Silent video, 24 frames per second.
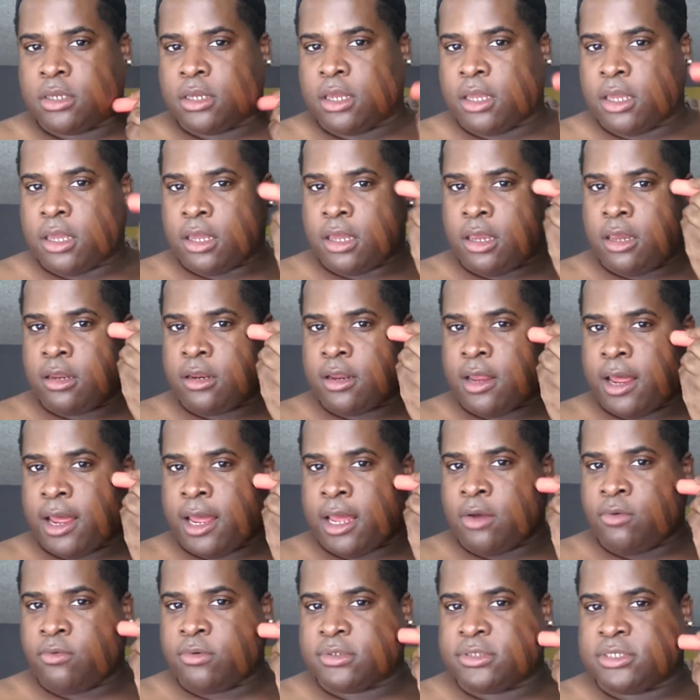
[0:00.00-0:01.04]
And
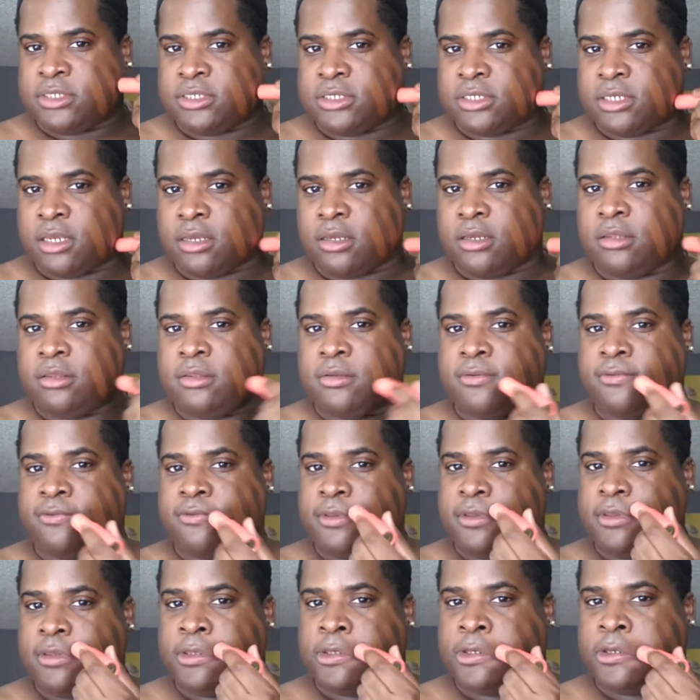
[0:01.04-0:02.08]
I would say the
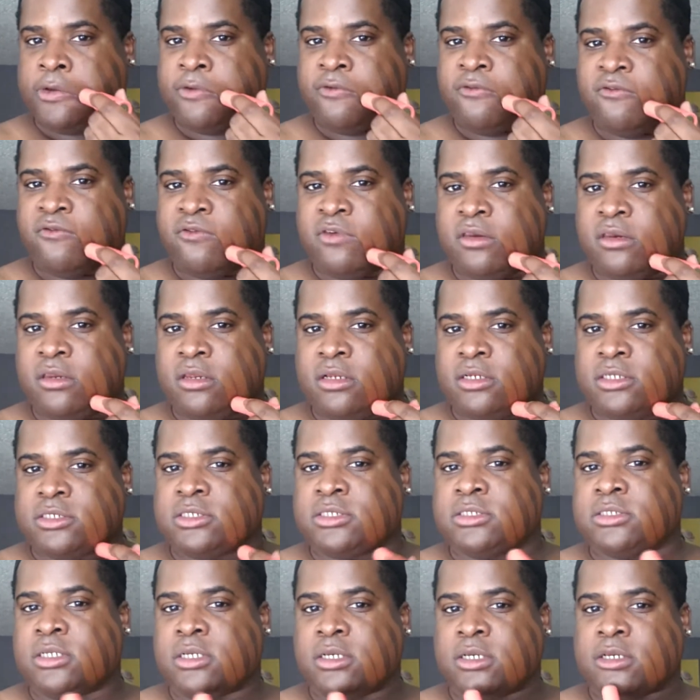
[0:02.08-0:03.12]

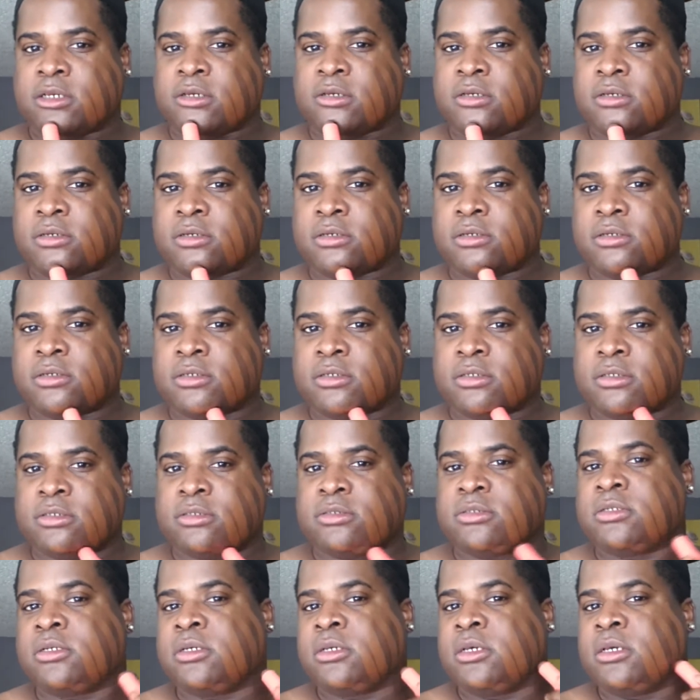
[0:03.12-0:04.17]
finish
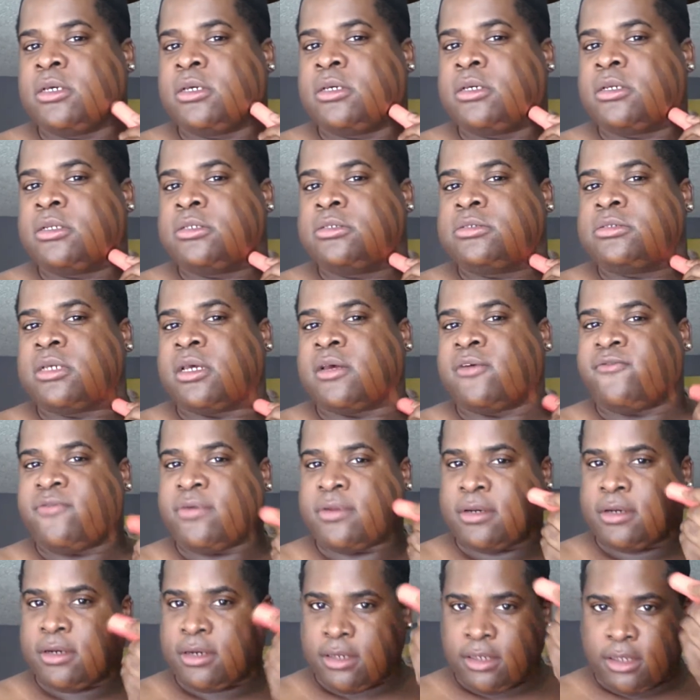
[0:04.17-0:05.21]
is
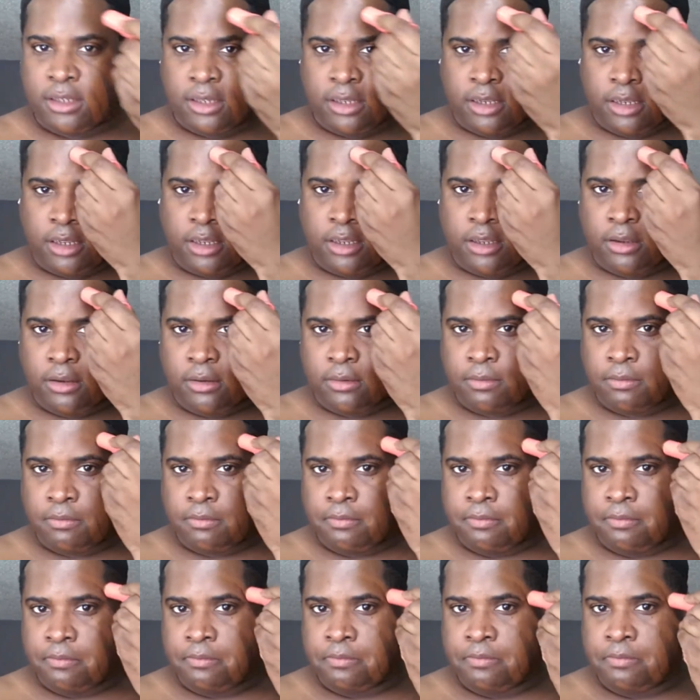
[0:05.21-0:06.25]
definitely
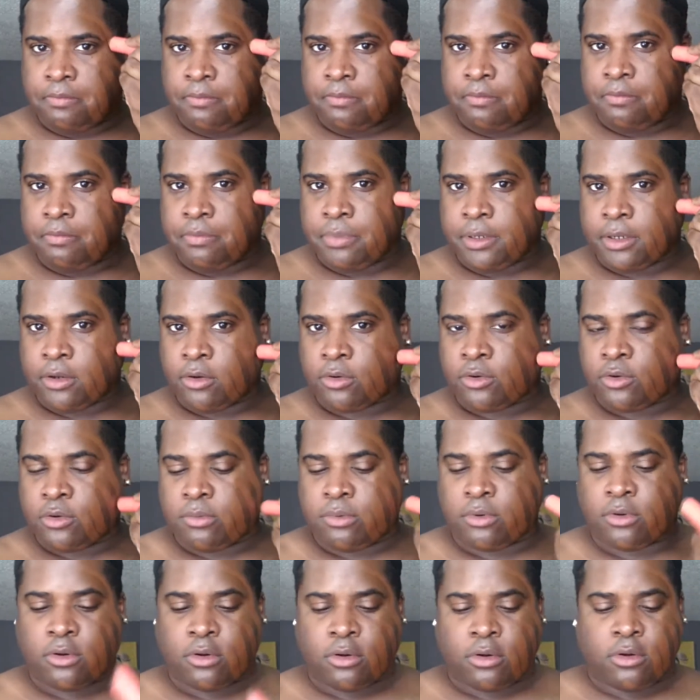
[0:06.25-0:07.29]

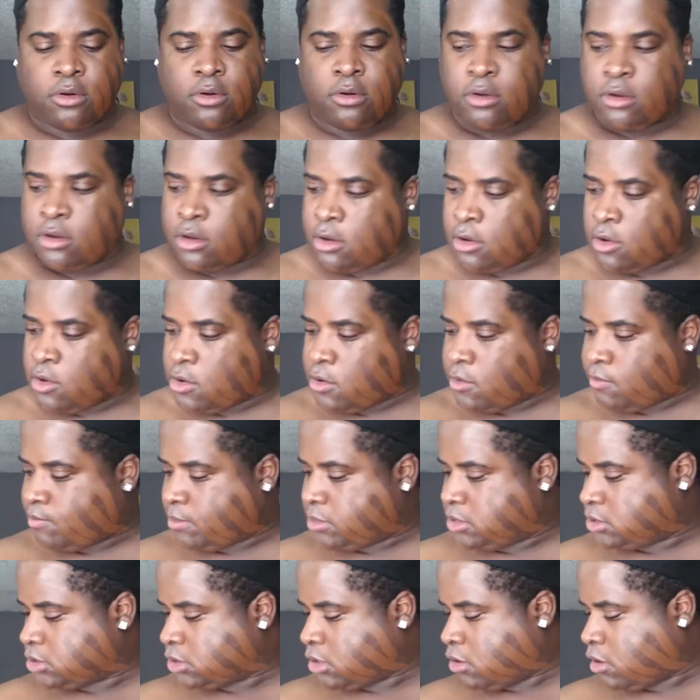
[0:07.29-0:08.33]
buildable.
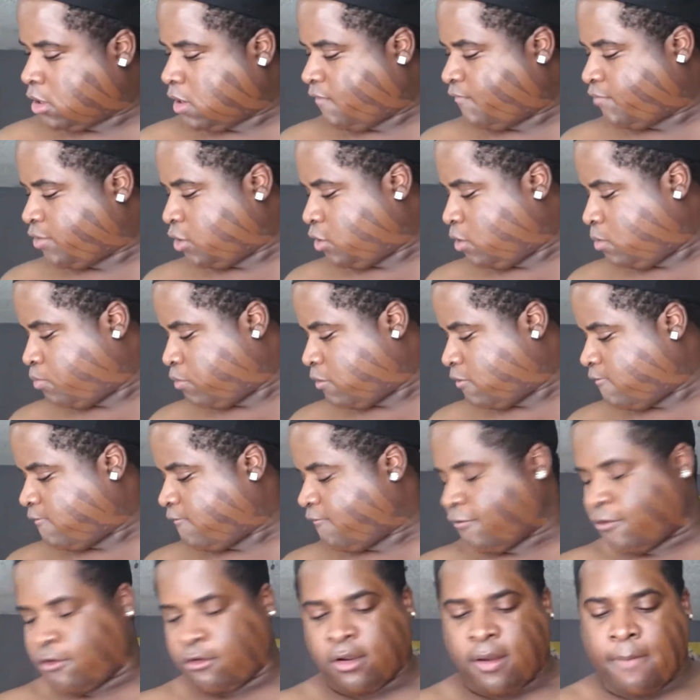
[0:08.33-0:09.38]
So if you
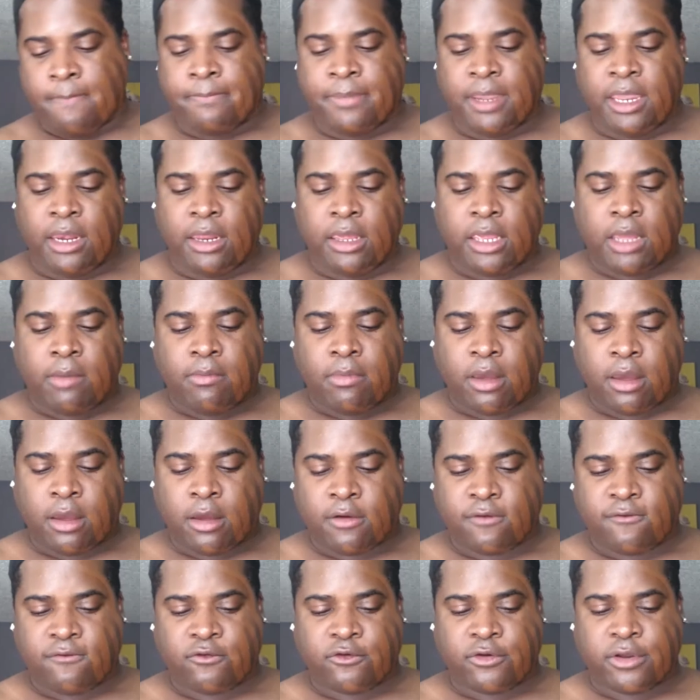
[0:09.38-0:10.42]
prefer a medium
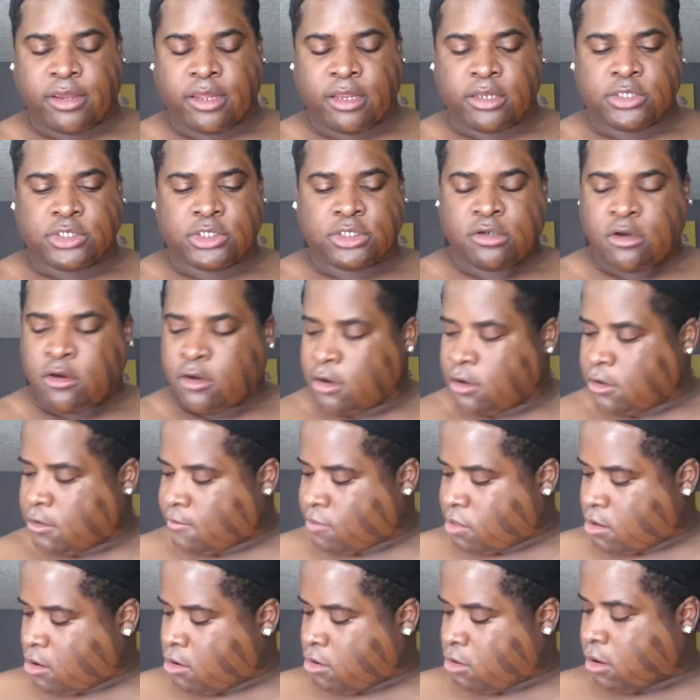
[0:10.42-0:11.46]
coverage
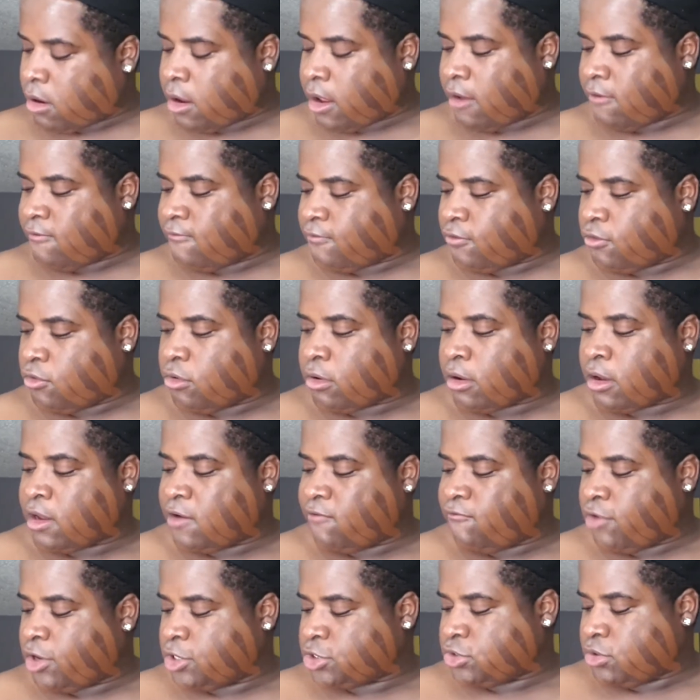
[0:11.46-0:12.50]
or a full
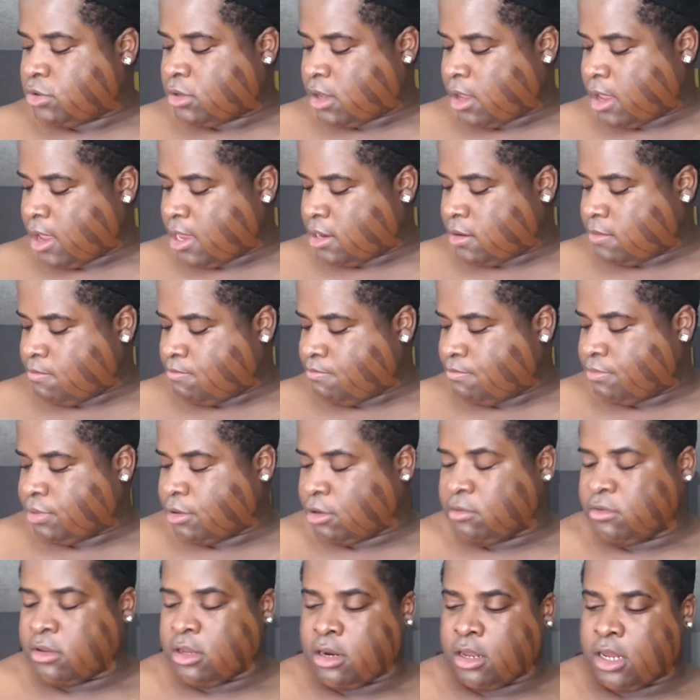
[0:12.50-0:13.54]
coverage, you can
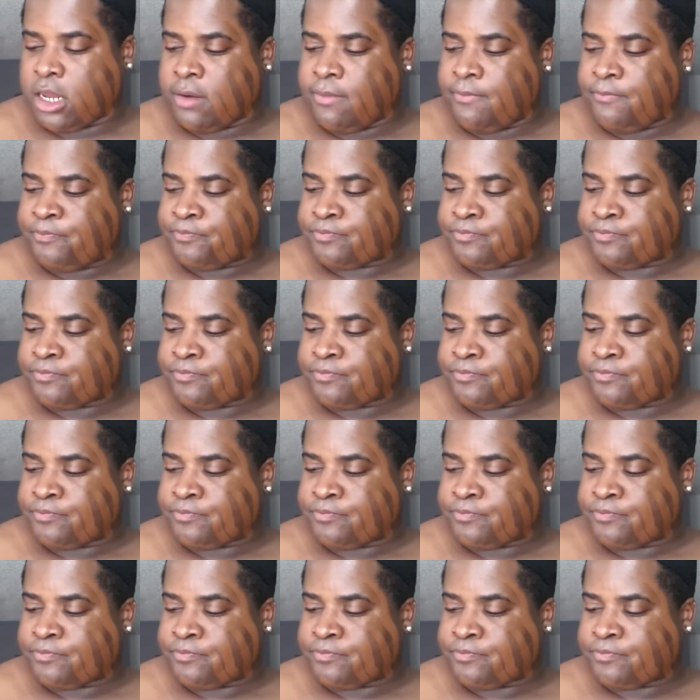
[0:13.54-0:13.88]
build it up